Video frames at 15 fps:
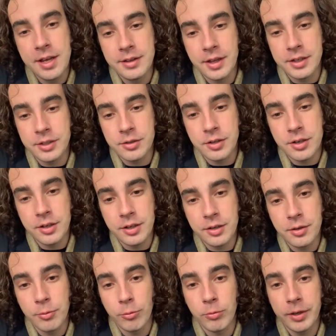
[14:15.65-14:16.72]
that you
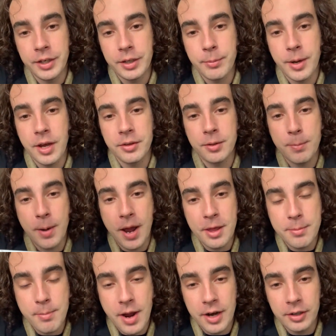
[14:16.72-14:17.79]
could read about the
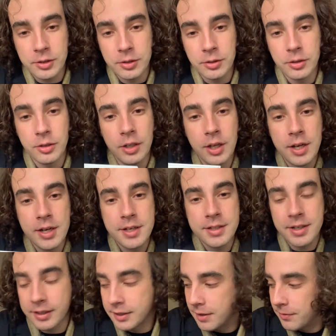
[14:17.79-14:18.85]
mathematical
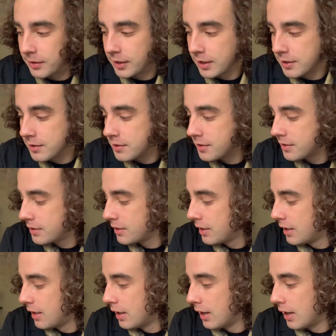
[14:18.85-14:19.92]
significance
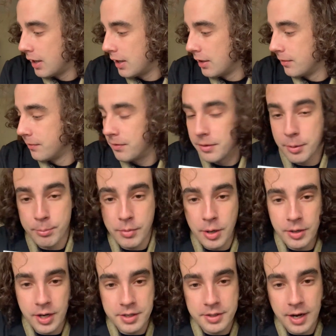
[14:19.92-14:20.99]
of the
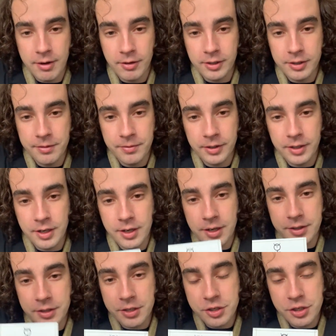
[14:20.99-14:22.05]
Monas Hieroglyphica
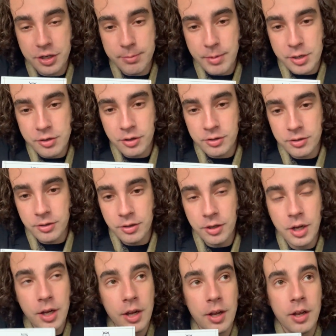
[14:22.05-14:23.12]
and the geometrical
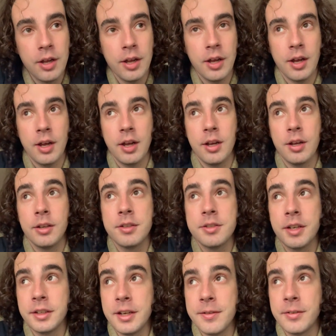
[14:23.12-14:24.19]

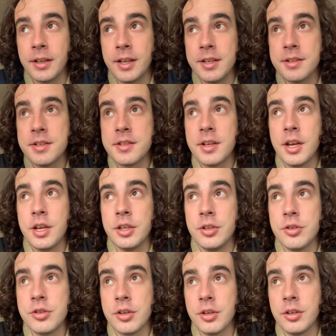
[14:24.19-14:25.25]
significance, you
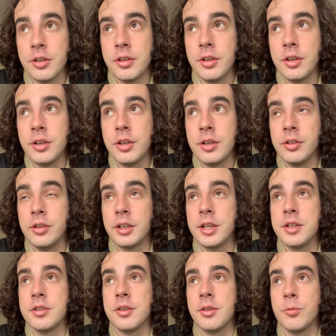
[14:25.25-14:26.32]
should look
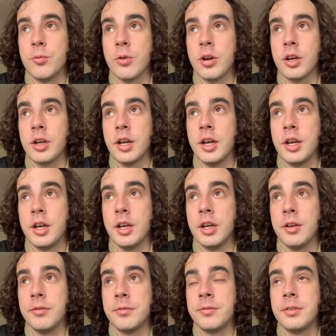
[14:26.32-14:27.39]
into the work
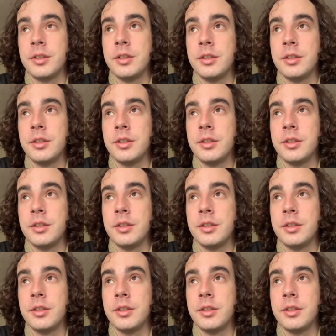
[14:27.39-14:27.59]
of